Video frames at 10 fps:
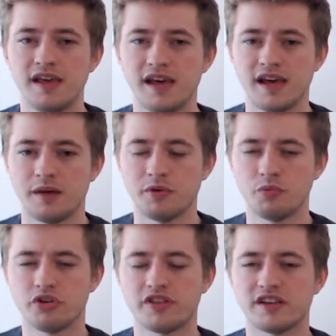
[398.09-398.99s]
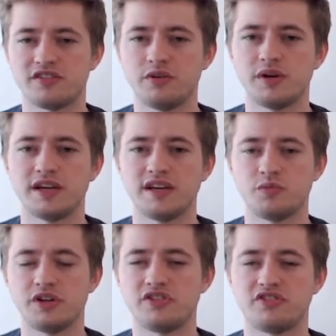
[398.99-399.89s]
And what that's doing is
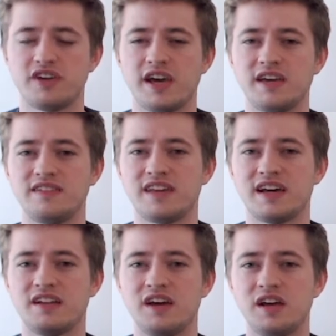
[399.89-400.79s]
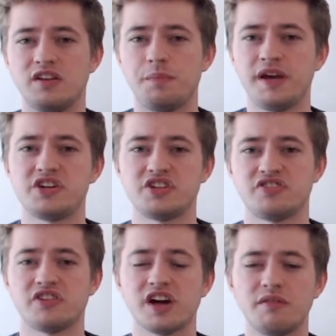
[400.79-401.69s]
we're just saying that the pitch as
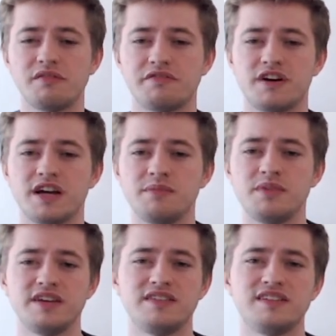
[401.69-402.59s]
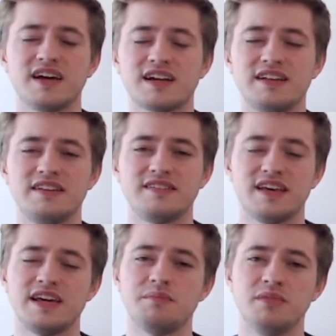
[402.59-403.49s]
the current frame is exactly the
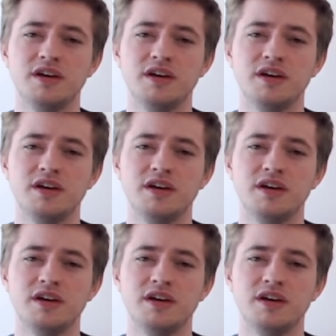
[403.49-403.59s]
same